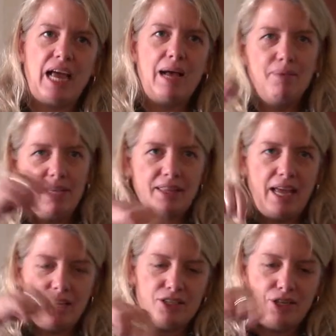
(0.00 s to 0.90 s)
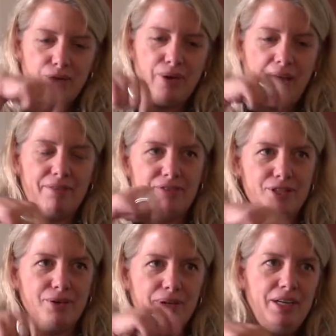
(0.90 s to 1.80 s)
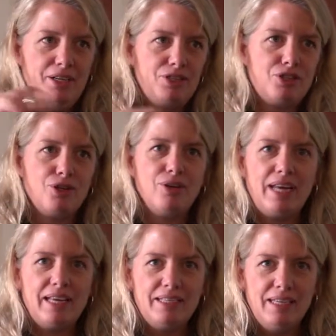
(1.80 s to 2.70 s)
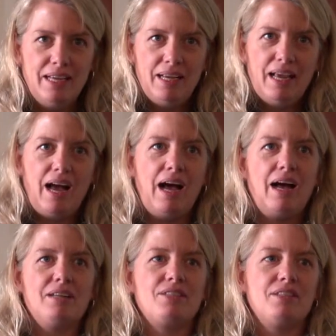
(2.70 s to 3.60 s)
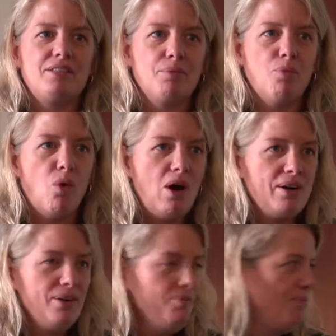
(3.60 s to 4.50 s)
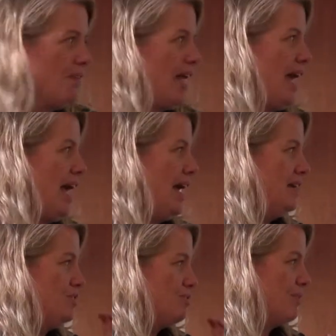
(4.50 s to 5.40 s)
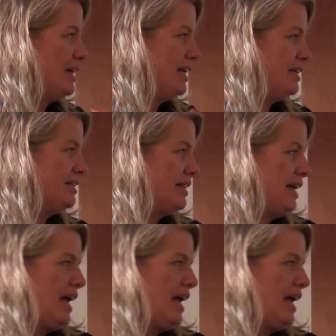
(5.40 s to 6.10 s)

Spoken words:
tablet that you have to stir in to some water and drink it.